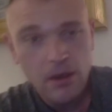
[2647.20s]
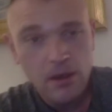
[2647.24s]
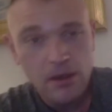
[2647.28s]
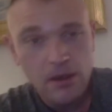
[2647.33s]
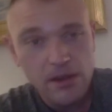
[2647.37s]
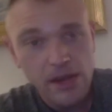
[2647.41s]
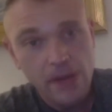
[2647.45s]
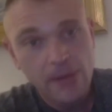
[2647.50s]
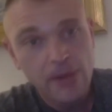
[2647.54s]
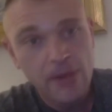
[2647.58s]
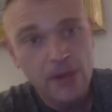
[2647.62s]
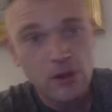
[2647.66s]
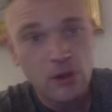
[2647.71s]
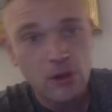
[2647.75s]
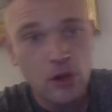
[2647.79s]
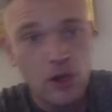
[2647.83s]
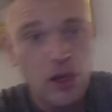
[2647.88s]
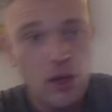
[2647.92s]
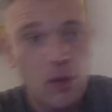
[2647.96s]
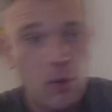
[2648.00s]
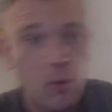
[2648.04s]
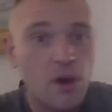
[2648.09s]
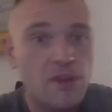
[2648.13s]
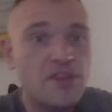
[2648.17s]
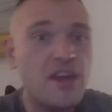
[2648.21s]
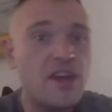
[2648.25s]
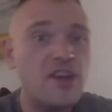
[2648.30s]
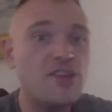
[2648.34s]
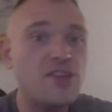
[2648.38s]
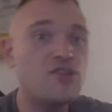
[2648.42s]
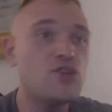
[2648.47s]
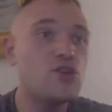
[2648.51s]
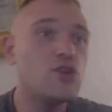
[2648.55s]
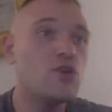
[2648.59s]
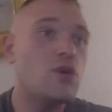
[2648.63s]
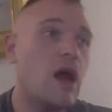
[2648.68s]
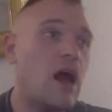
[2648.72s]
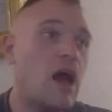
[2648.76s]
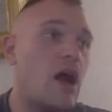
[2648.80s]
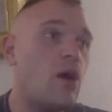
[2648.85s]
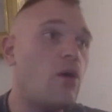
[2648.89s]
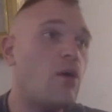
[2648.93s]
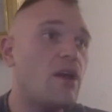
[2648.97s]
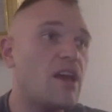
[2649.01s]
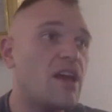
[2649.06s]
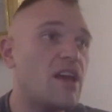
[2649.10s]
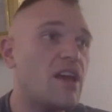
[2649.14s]
Yeah, I mean, look at what they do
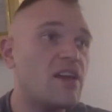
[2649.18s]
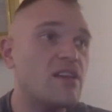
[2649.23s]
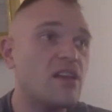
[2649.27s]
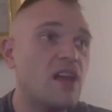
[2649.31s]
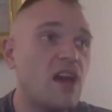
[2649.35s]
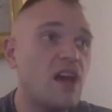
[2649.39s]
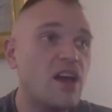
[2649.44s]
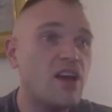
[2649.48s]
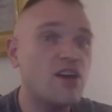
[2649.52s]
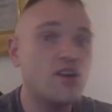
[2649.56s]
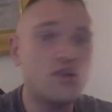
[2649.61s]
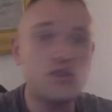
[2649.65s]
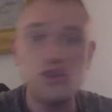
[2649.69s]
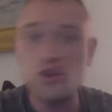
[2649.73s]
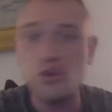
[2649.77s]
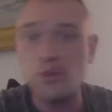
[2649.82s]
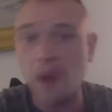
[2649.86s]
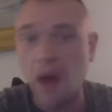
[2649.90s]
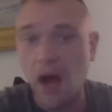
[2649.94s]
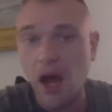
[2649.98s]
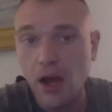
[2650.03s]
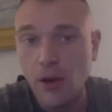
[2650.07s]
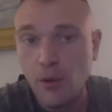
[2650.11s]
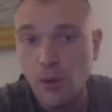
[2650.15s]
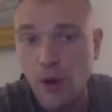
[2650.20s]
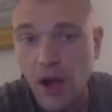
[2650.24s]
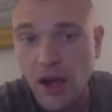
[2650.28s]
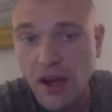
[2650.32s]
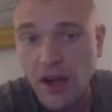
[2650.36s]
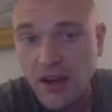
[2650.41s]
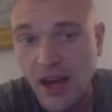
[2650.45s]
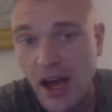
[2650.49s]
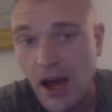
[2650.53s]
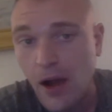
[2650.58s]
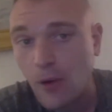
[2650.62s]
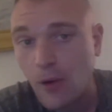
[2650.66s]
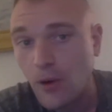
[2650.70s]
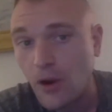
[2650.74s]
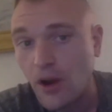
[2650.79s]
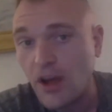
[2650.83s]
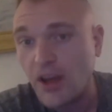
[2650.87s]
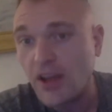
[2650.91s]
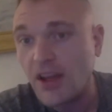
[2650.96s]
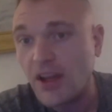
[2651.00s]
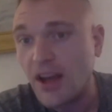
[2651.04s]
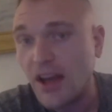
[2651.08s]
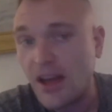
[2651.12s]
out in like Dubai right now,
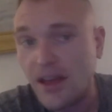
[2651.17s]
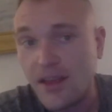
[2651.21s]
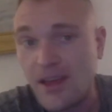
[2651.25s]
right?